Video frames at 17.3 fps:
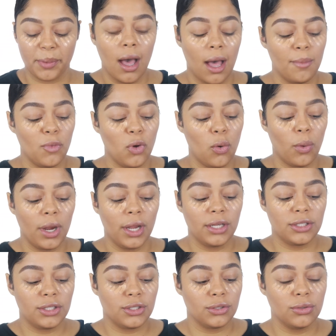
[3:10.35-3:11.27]
I'm
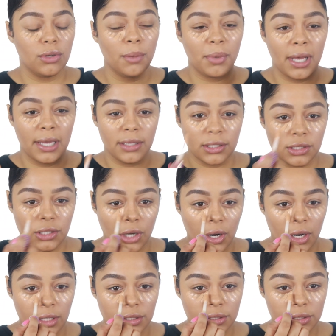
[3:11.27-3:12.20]
going to apply the
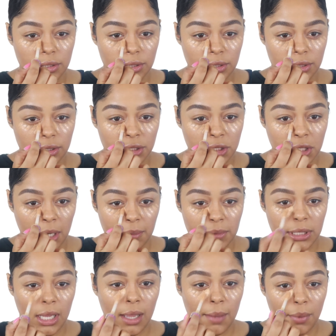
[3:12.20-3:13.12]
Tarte Shape
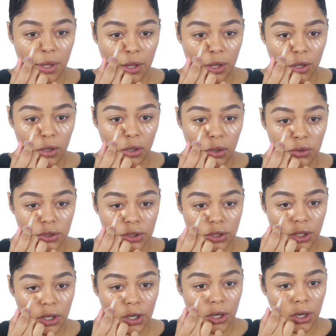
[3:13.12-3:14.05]
Tape
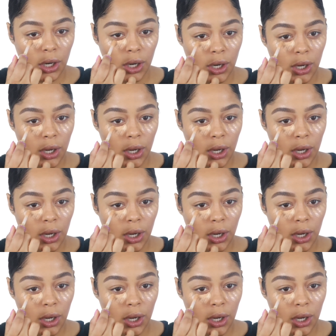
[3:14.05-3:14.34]
closer